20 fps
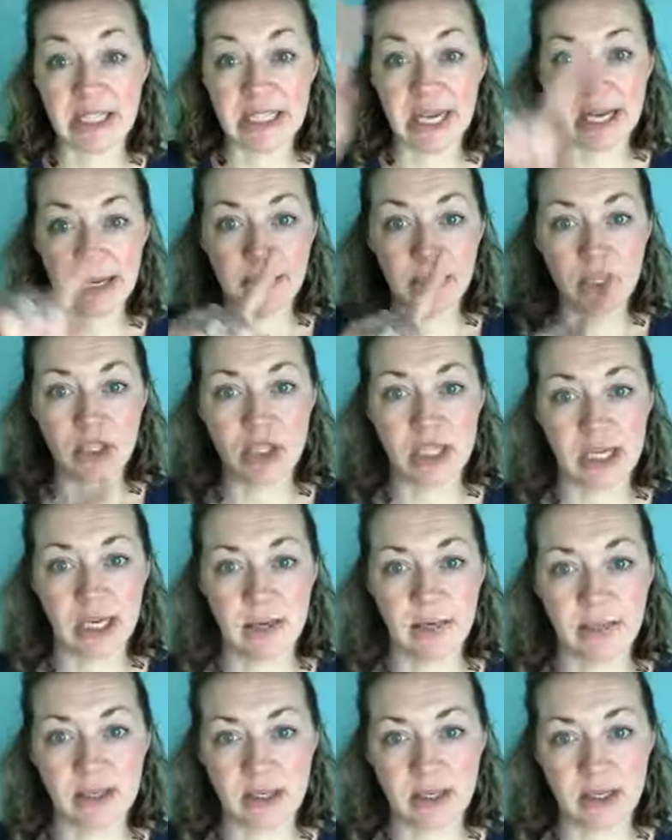
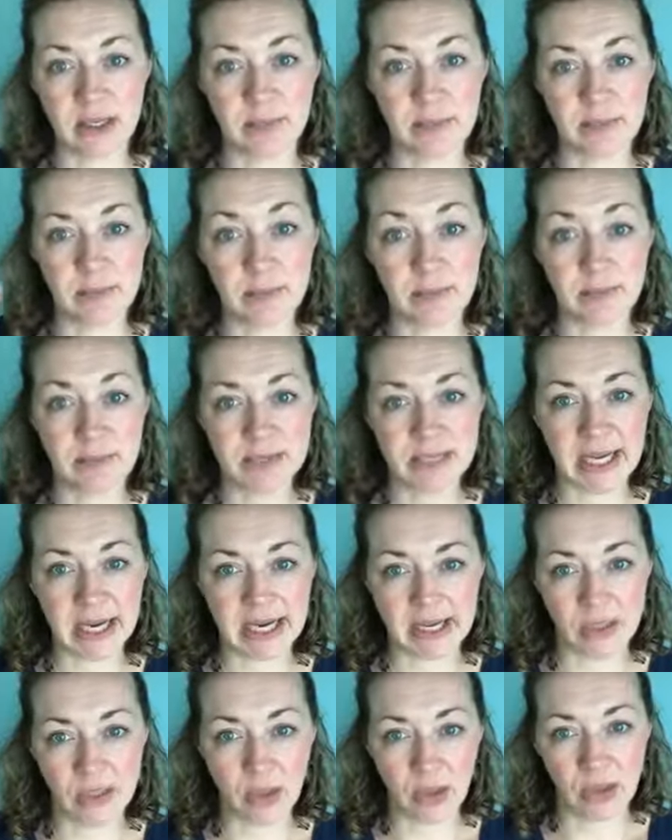diamond-shaped
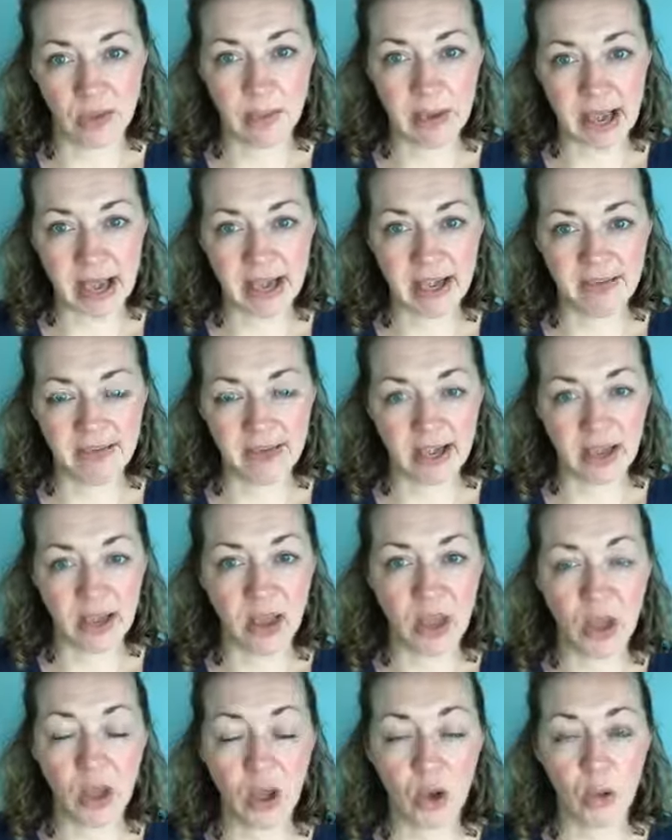signs on the back of
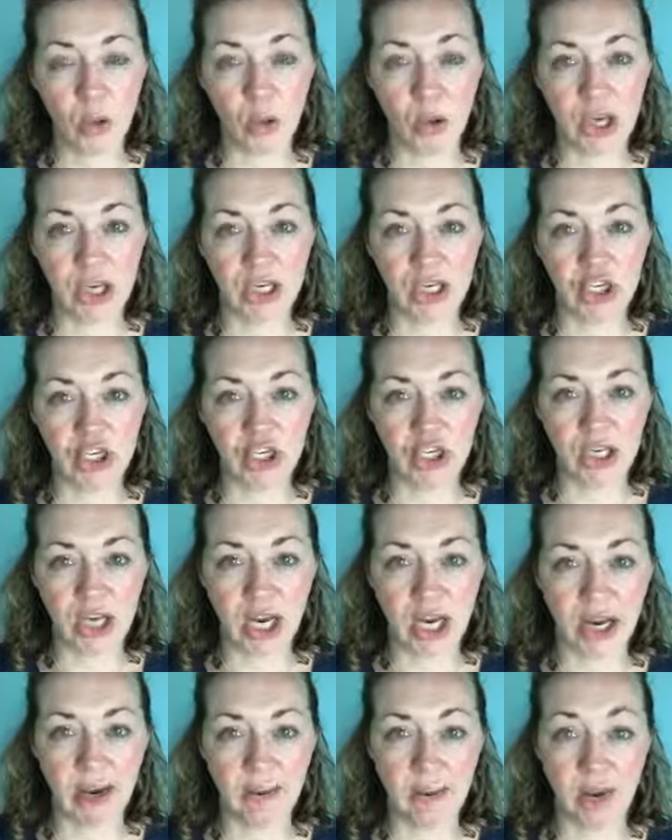it, which
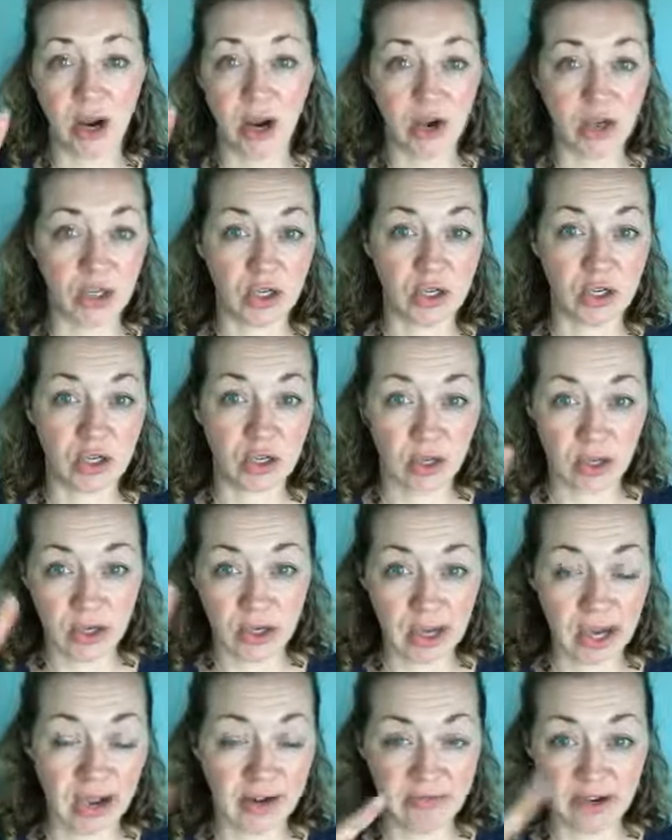are
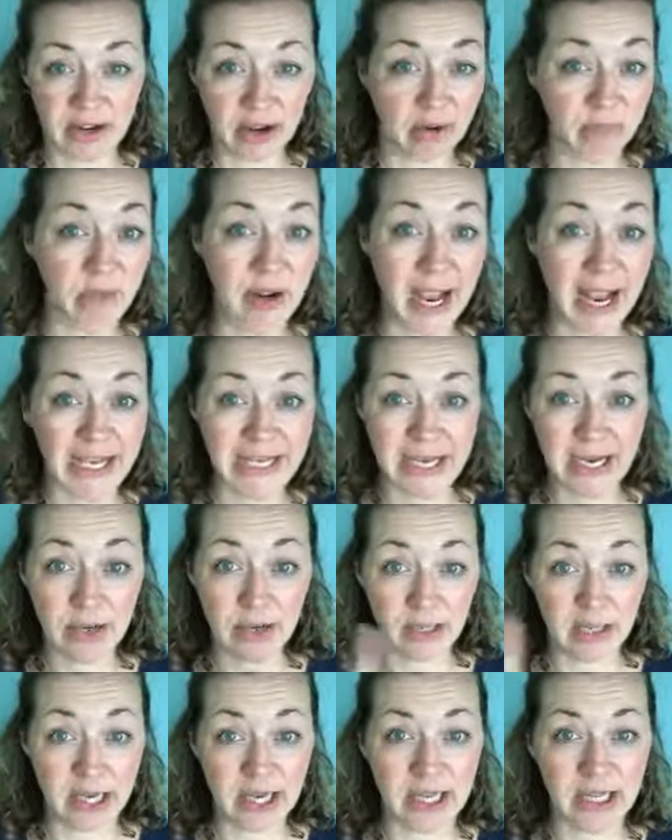having a red
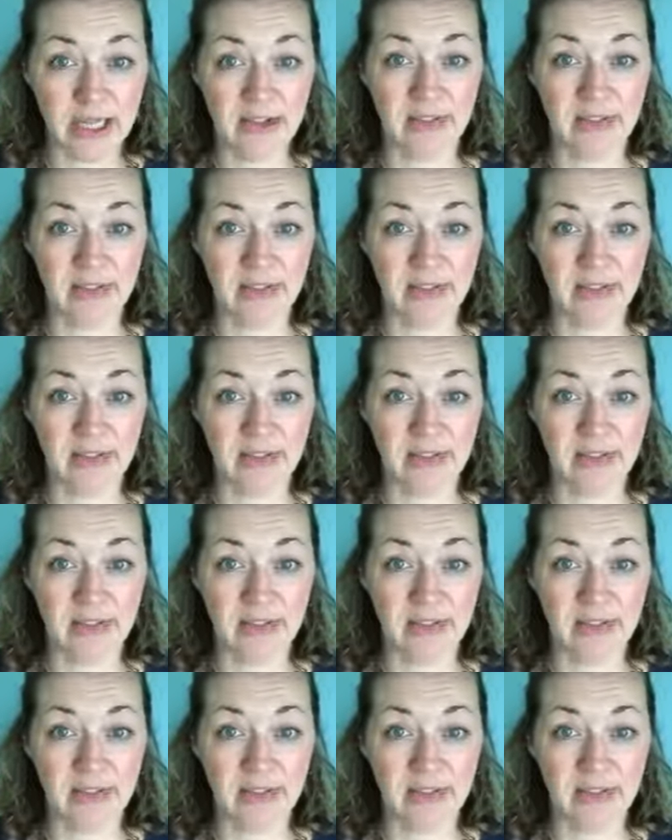outline.